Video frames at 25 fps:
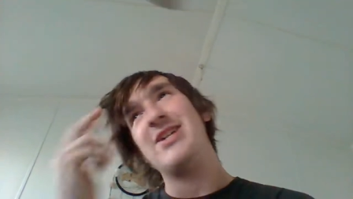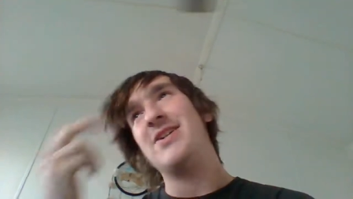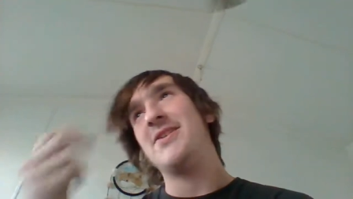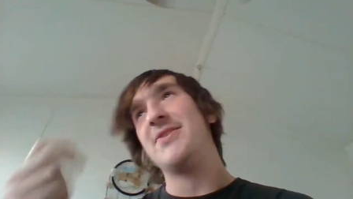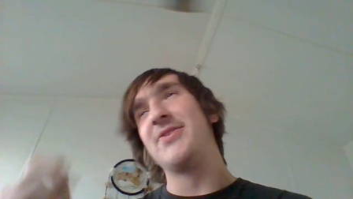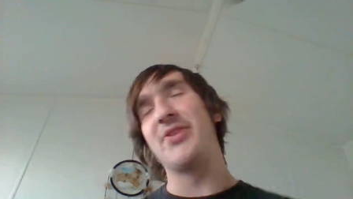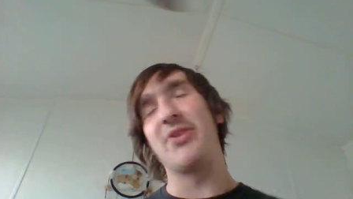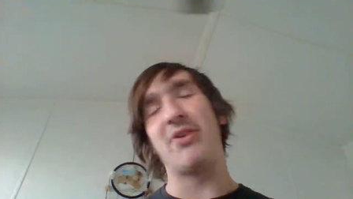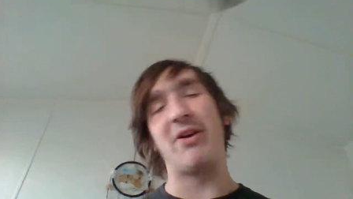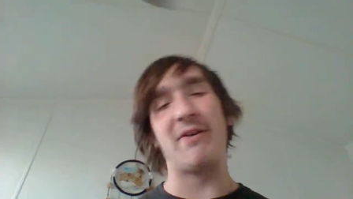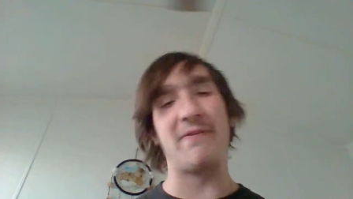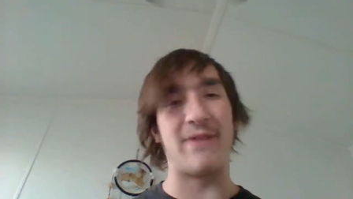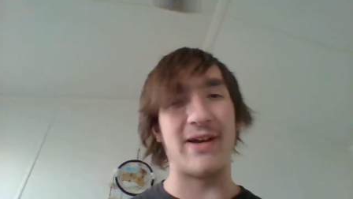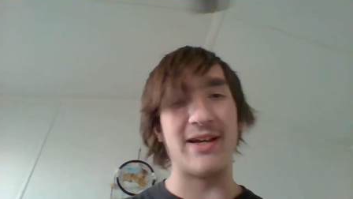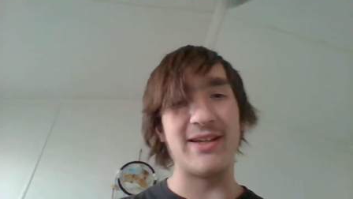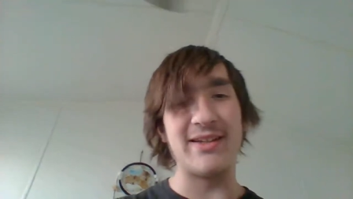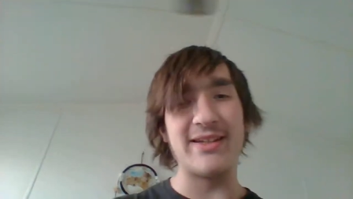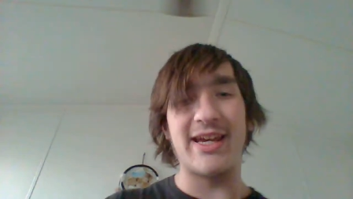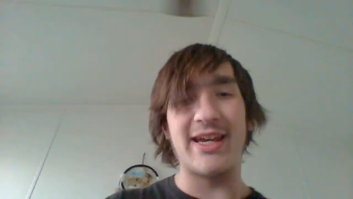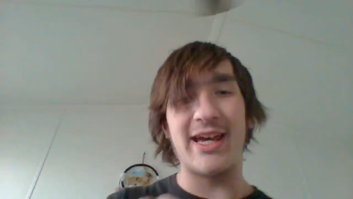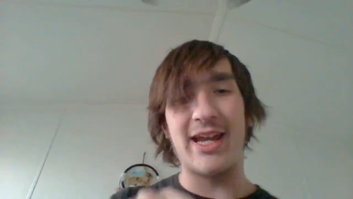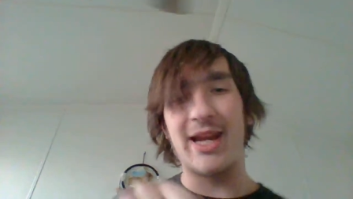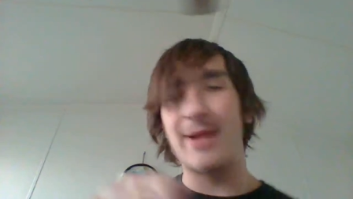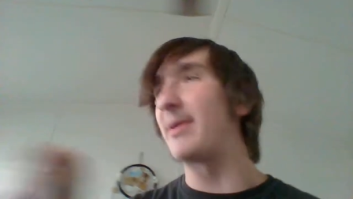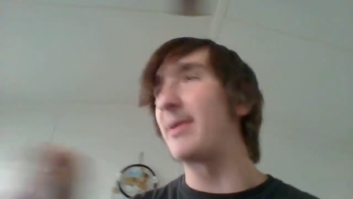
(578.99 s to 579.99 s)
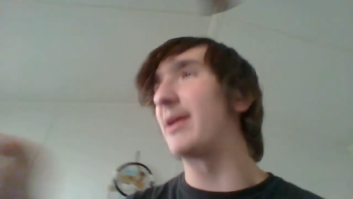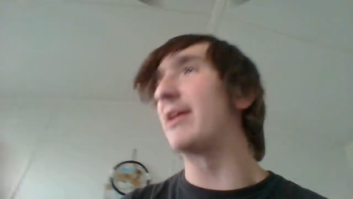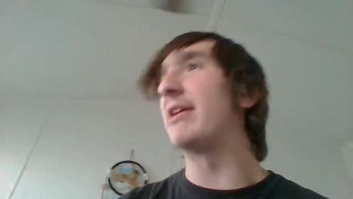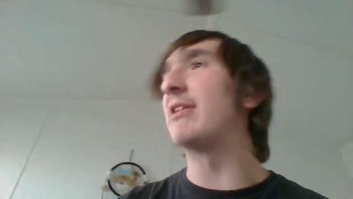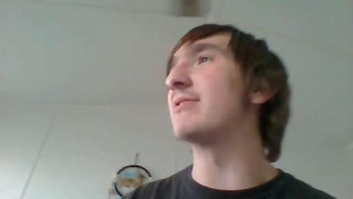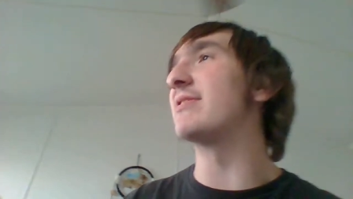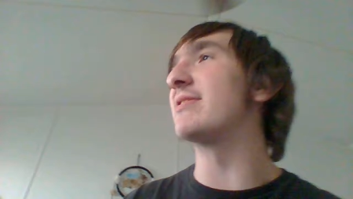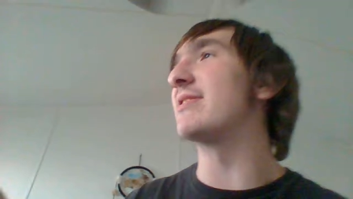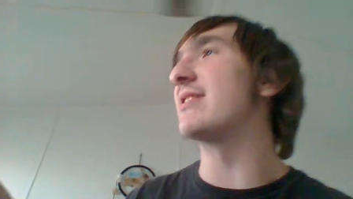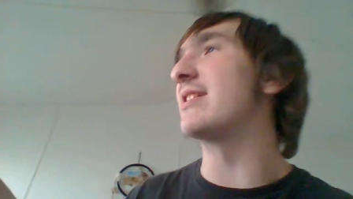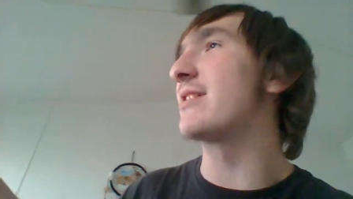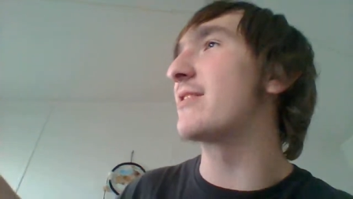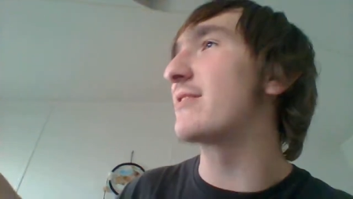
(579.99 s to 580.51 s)
So I finally get up, I go
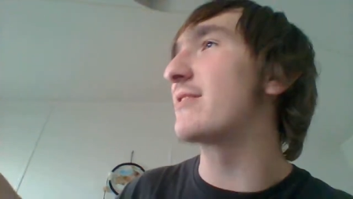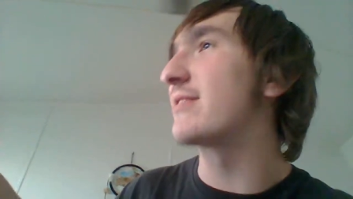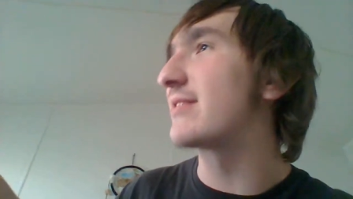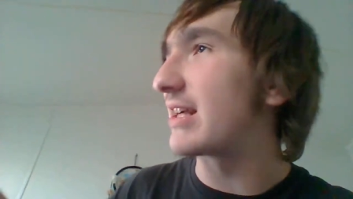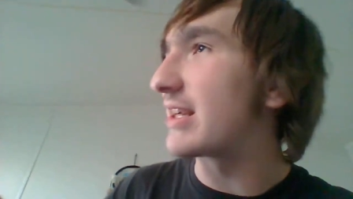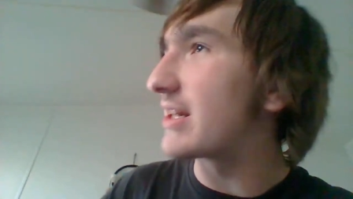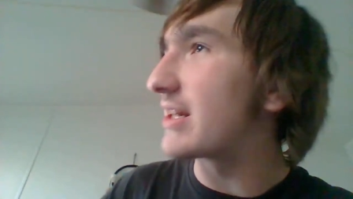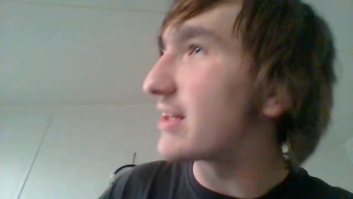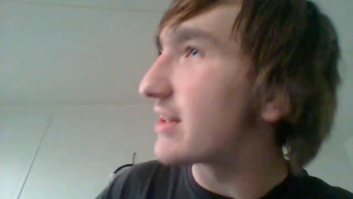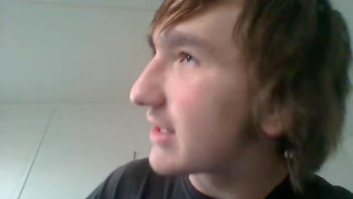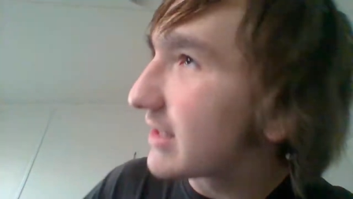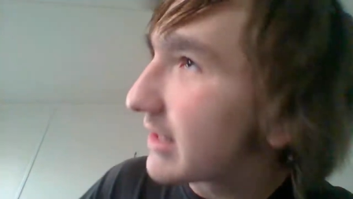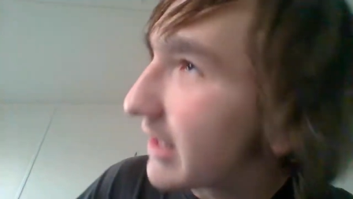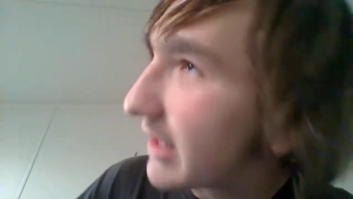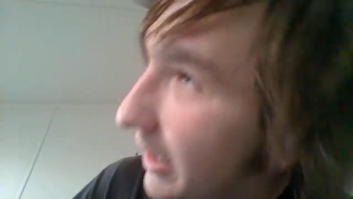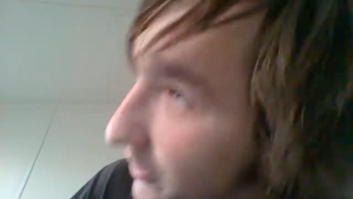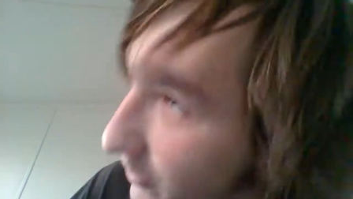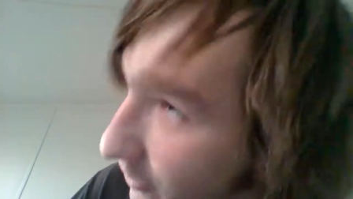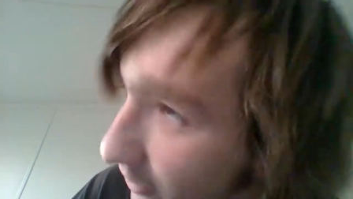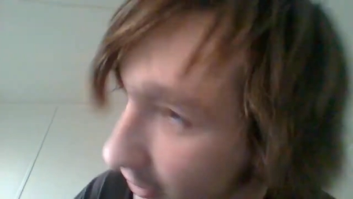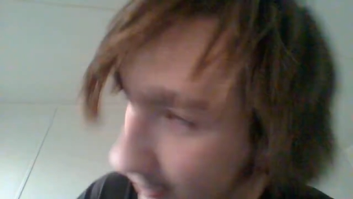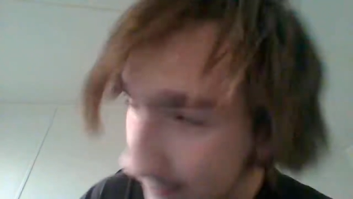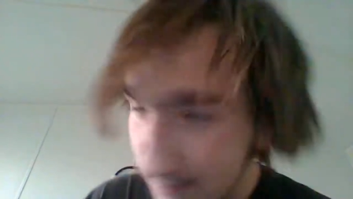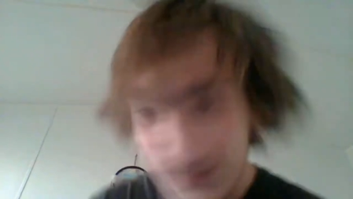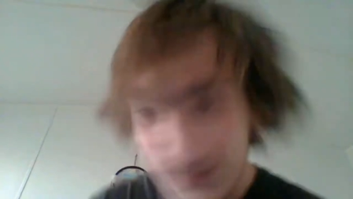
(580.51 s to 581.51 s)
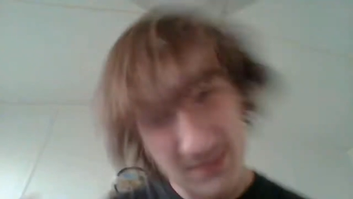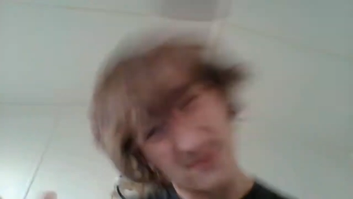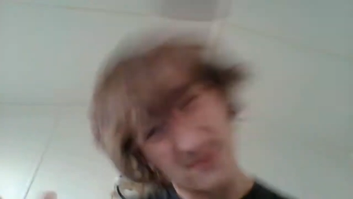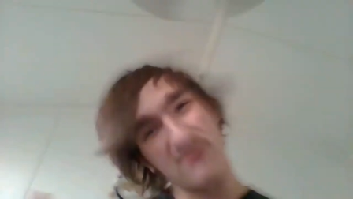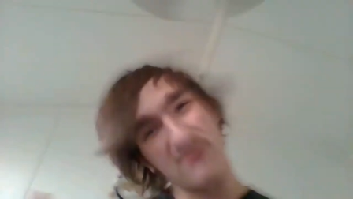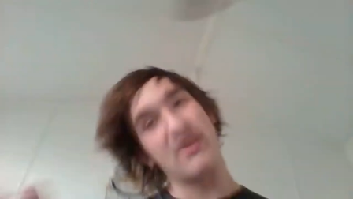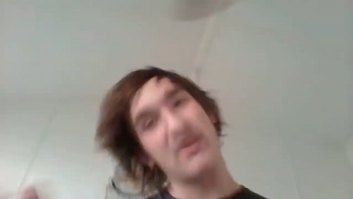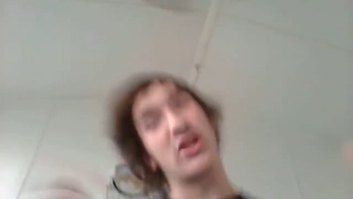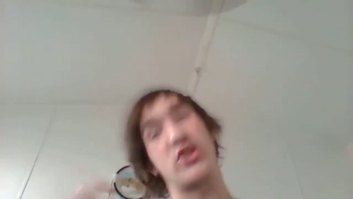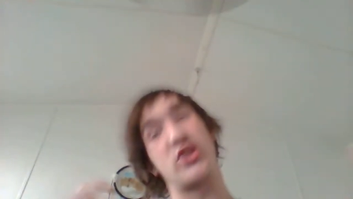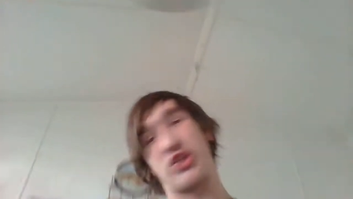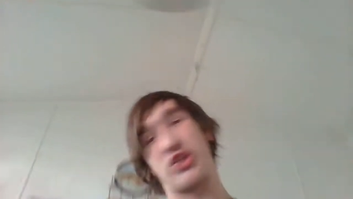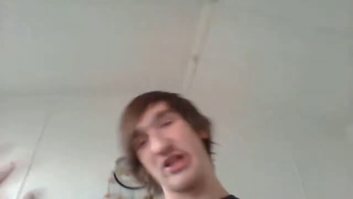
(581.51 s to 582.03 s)
to the other side of the classroom.
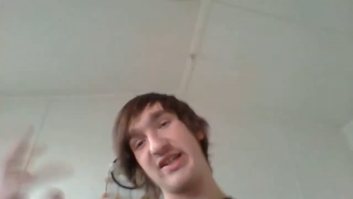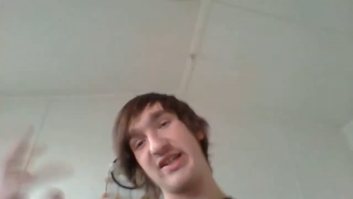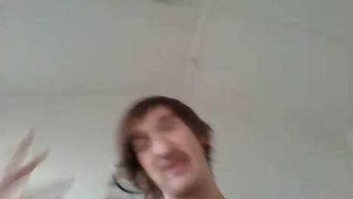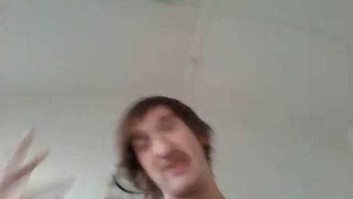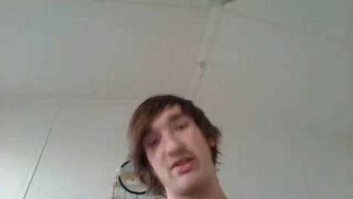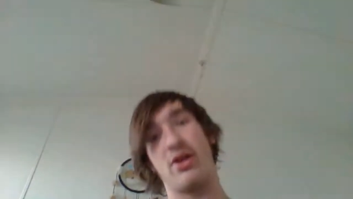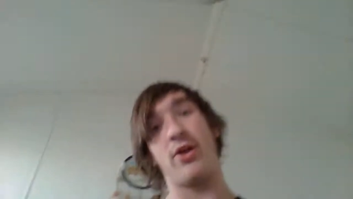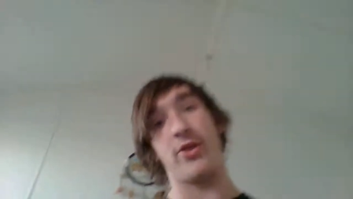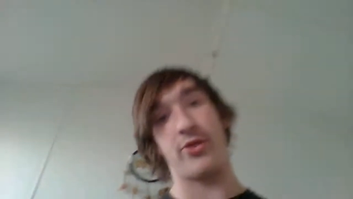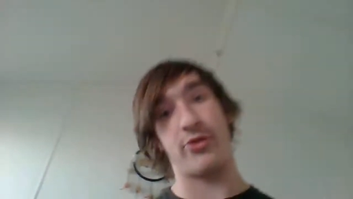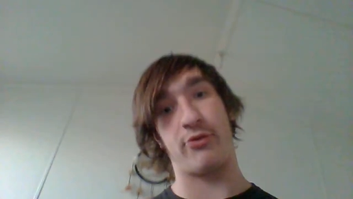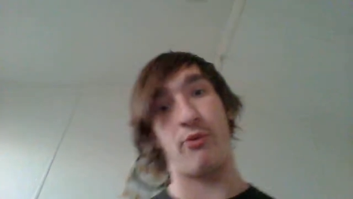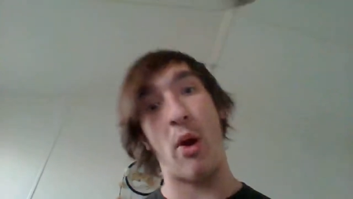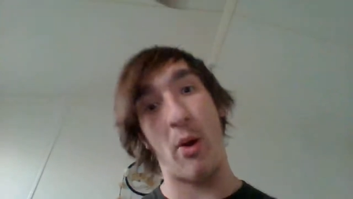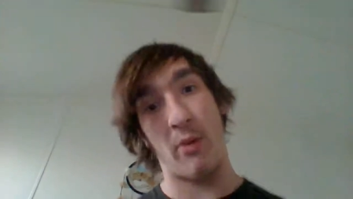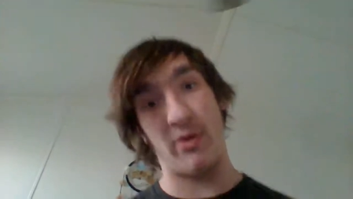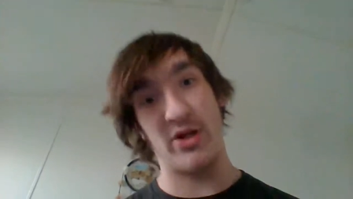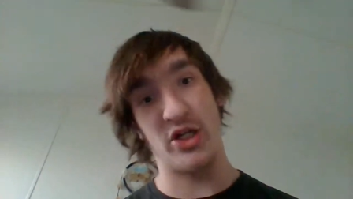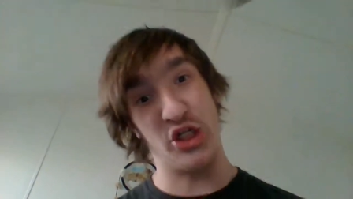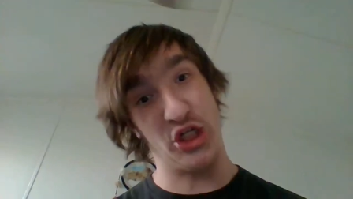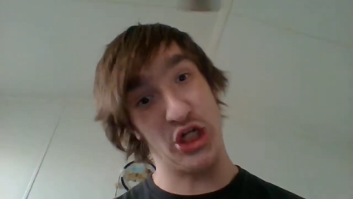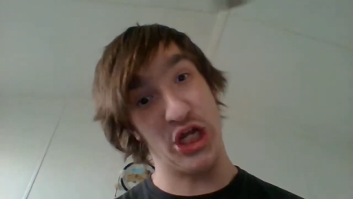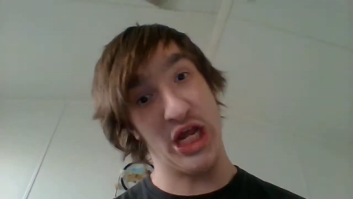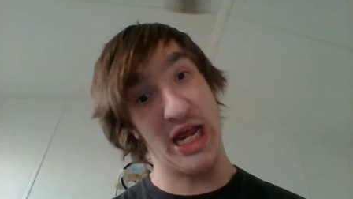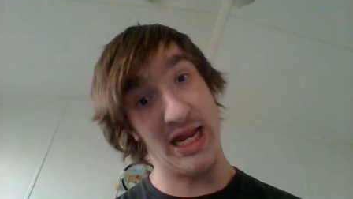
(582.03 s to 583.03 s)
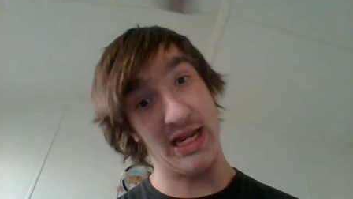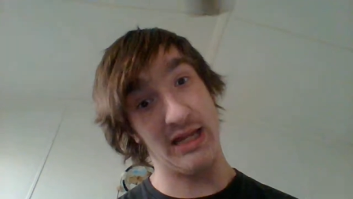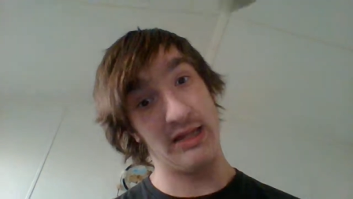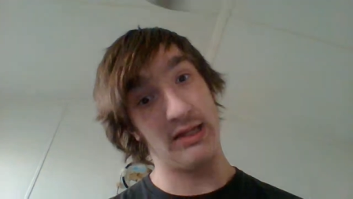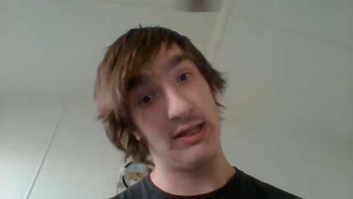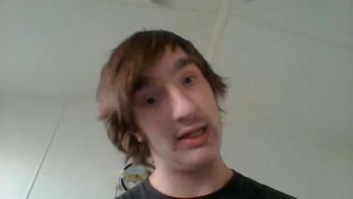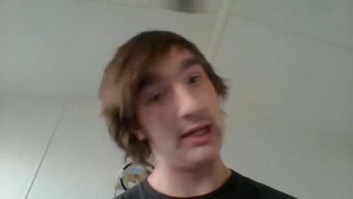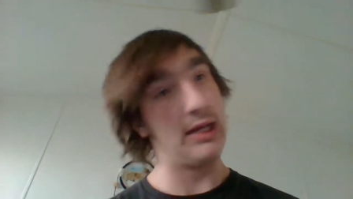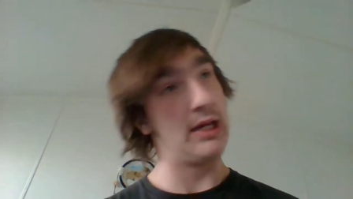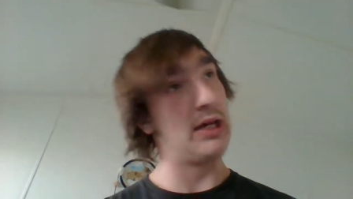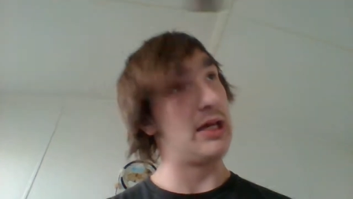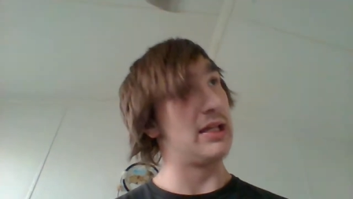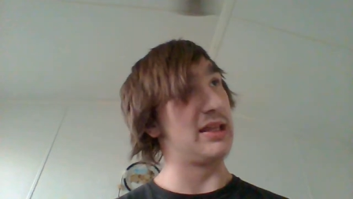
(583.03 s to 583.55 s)
She's still throwing
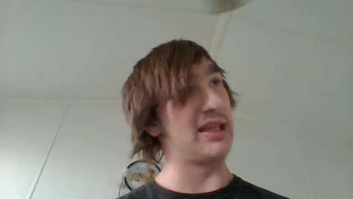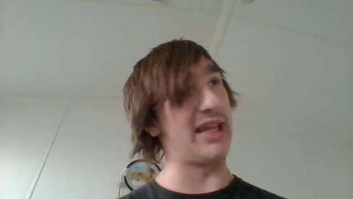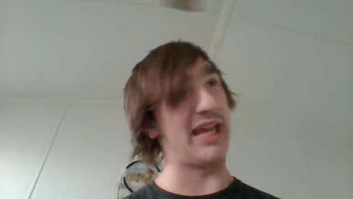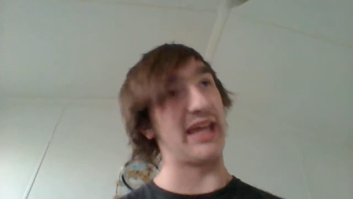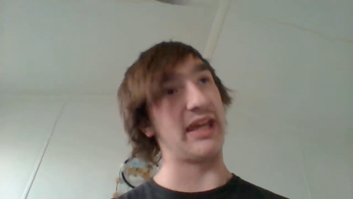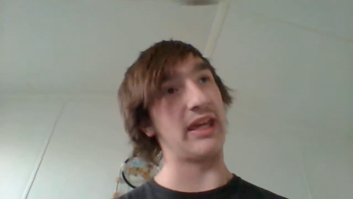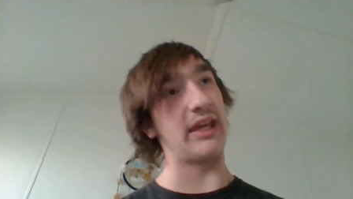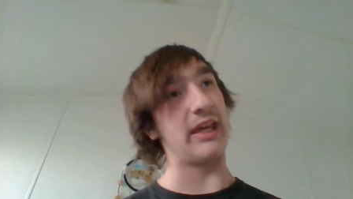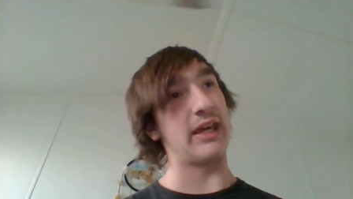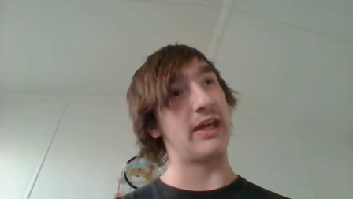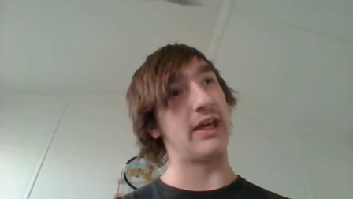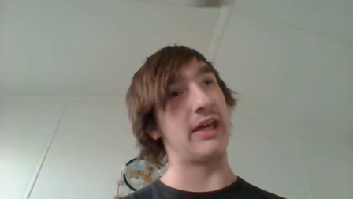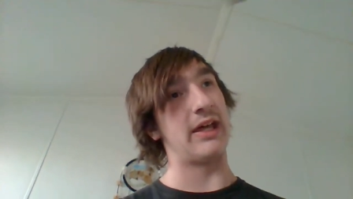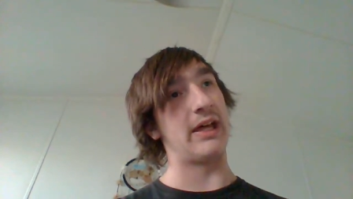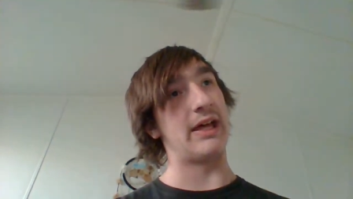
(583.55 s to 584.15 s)
shit. Like